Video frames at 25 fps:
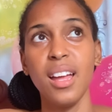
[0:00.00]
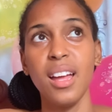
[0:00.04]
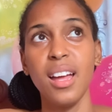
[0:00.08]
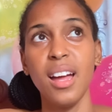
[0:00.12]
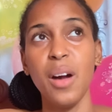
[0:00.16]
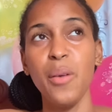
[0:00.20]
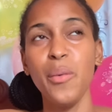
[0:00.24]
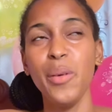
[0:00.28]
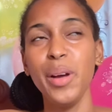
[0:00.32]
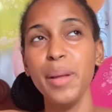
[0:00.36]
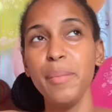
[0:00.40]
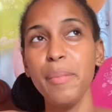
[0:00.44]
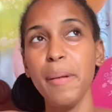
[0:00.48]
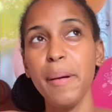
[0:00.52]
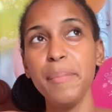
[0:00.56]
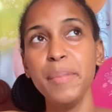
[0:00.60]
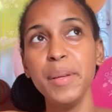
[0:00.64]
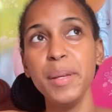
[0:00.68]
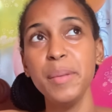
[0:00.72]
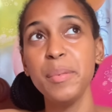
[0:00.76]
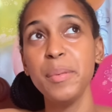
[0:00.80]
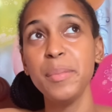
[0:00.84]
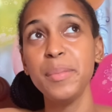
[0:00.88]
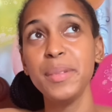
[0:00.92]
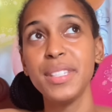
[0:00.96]
what if
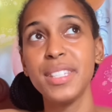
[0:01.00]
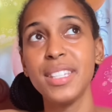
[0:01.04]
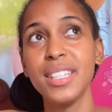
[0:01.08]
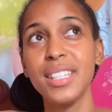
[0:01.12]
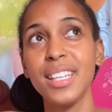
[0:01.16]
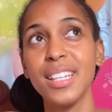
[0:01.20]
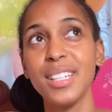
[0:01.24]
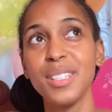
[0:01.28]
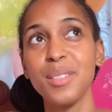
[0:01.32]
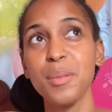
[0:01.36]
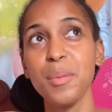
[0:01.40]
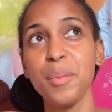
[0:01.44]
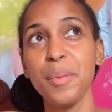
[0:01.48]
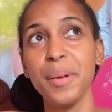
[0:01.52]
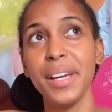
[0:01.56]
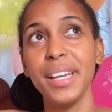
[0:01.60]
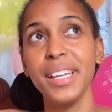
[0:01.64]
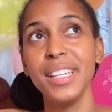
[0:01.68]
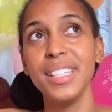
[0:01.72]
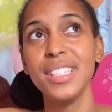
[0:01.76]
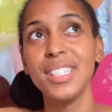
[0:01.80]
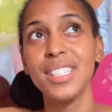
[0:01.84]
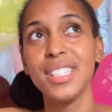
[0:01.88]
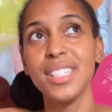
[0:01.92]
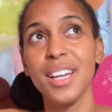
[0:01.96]
people miss the text me
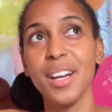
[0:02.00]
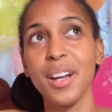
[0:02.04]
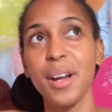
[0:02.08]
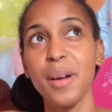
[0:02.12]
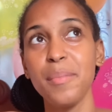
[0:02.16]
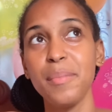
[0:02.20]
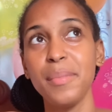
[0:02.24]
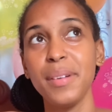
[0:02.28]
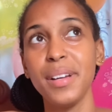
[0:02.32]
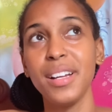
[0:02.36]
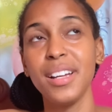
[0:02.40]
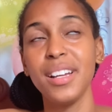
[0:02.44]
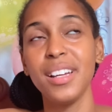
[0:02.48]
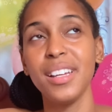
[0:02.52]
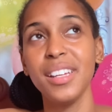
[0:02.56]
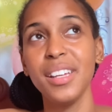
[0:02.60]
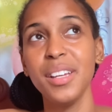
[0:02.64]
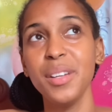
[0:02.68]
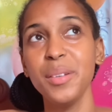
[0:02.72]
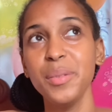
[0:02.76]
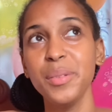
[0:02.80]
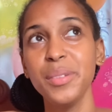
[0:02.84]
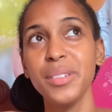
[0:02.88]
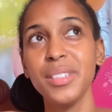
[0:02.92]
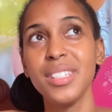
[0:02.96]
instagram uh, you
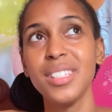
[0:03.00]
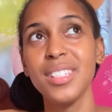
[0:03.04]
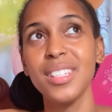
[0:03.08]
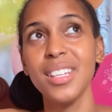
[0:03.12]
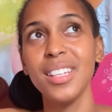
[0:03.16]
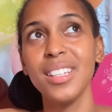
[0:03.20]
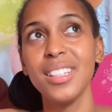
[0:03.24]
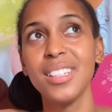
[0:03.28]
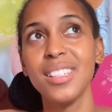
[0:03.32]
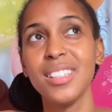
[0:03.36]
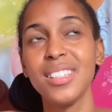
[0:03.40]
know say